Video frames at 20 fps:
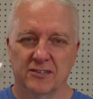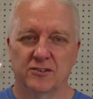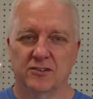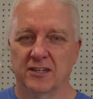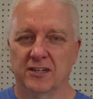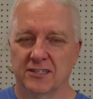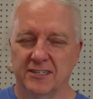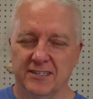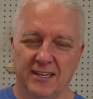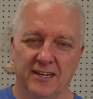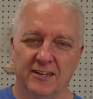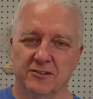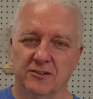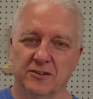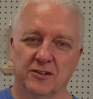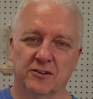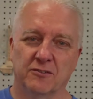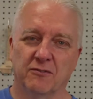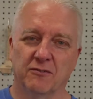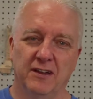standard
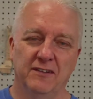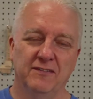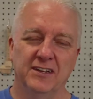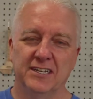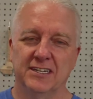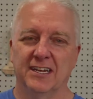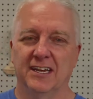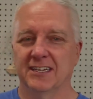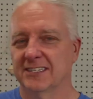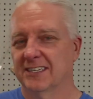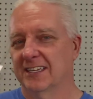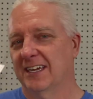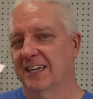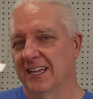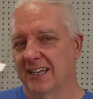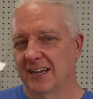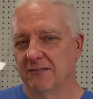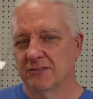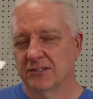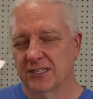engraving test. Again,
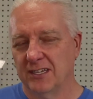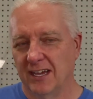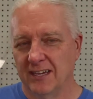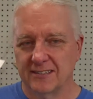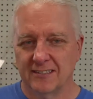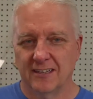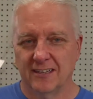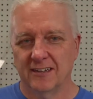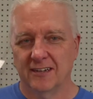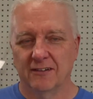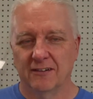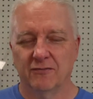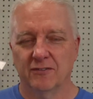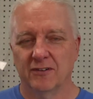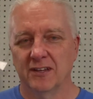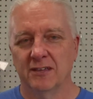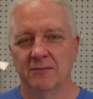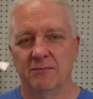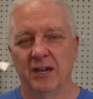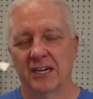I was testing
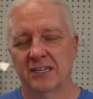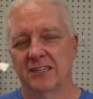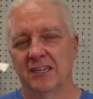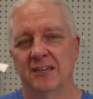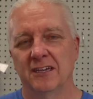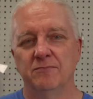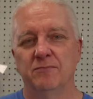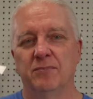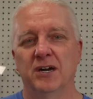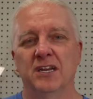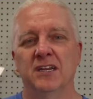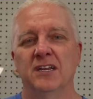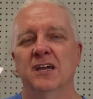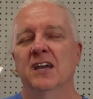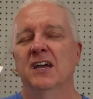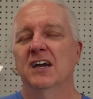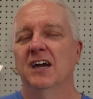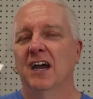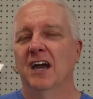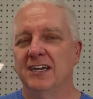differently back then, but
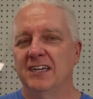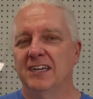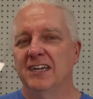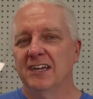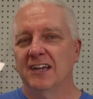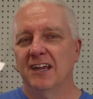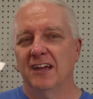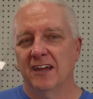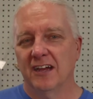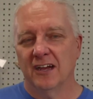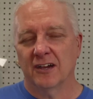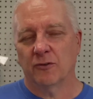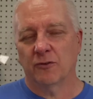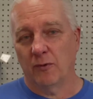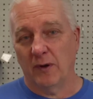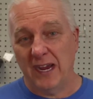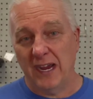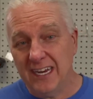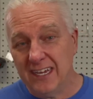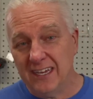I did a
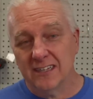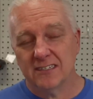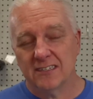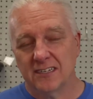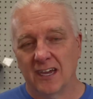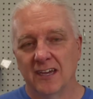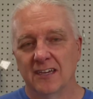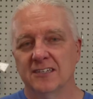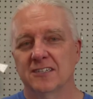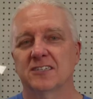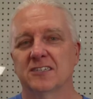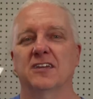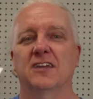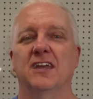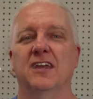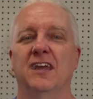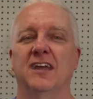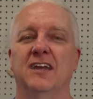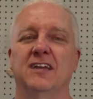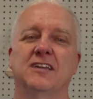gradient test.
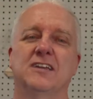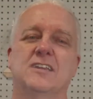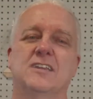And